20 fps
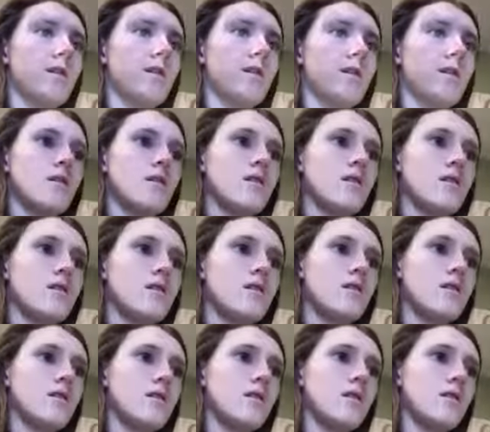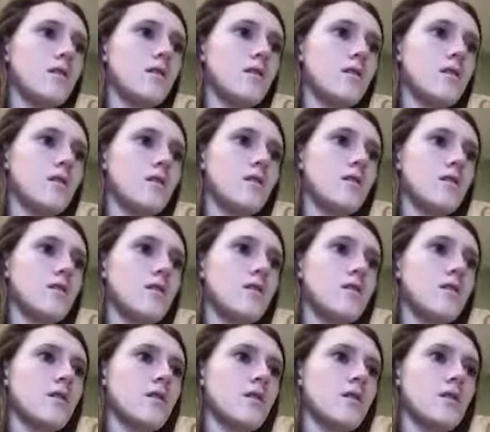
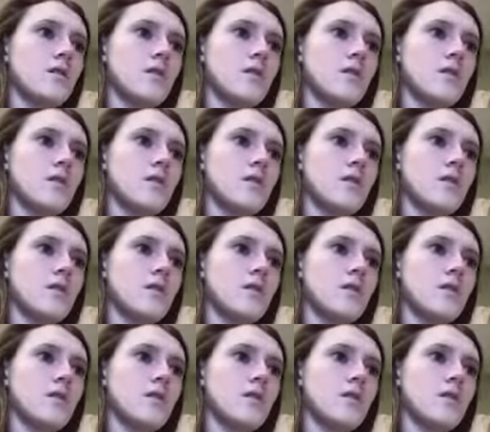(no one is talking)